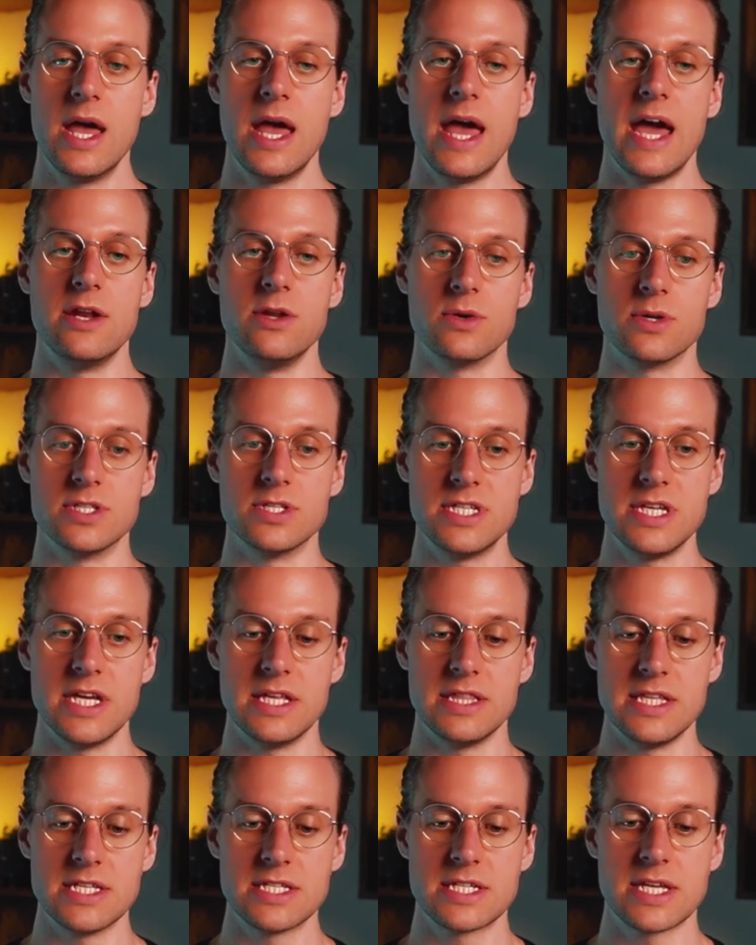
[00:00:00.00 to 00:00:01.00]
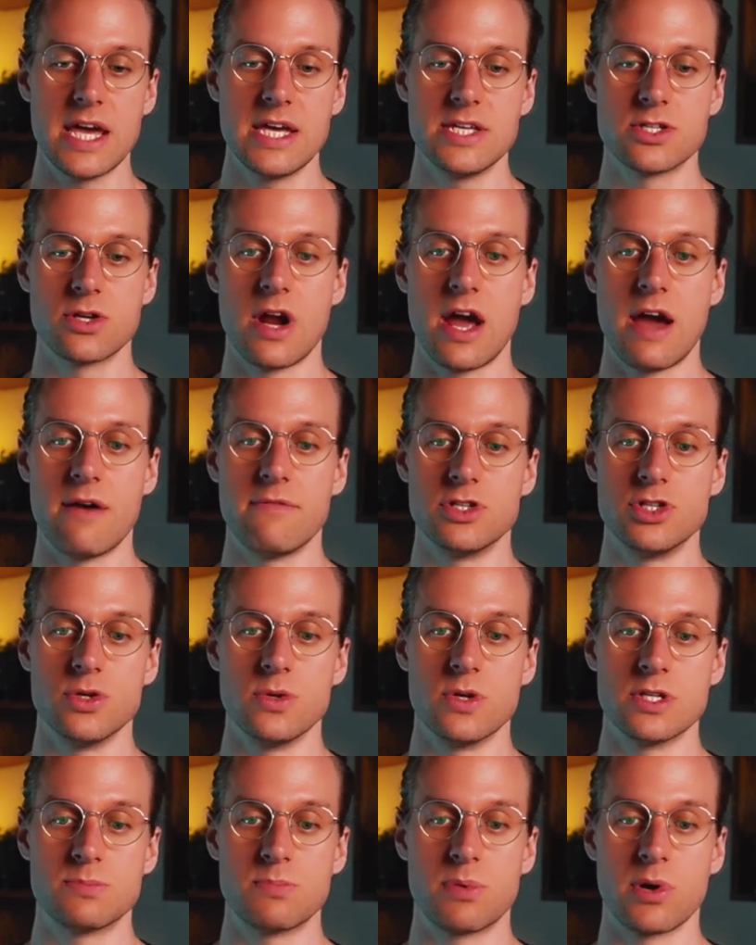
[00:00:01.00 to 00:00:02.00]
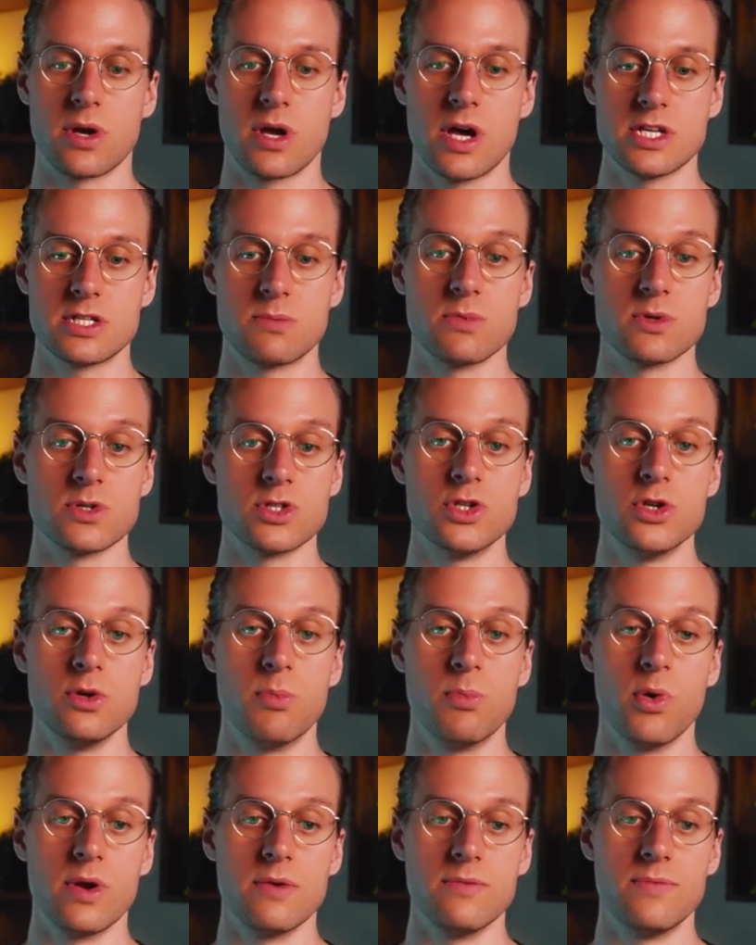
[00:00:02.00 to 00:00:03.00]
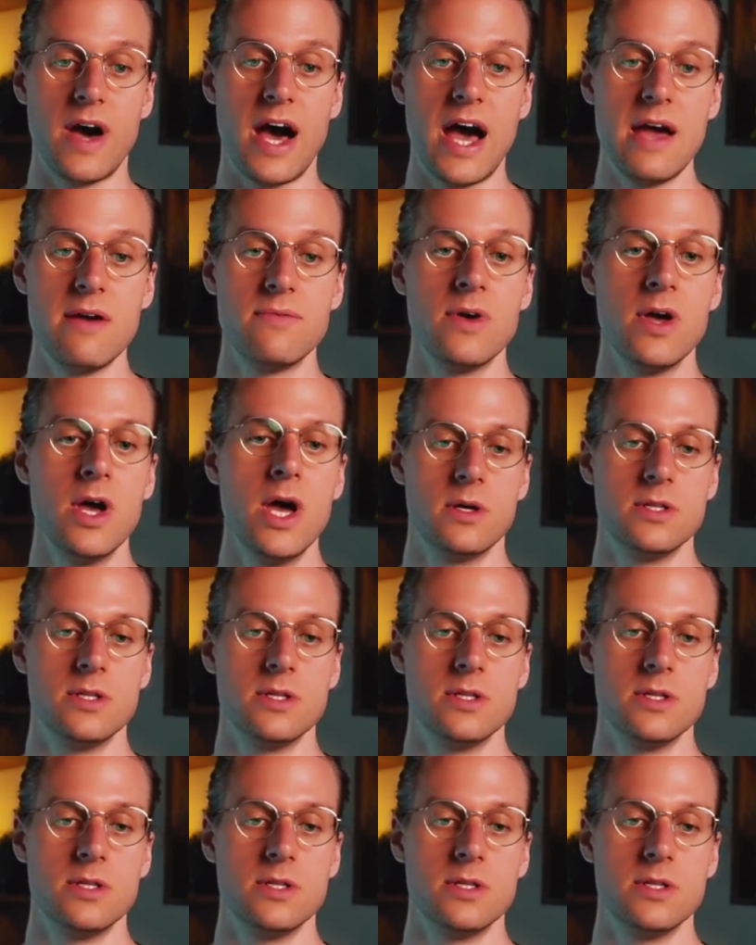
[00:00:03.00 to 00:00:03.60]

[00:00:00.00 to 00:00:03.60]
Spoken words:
And you can see in this case, our average units per customer is 2.5.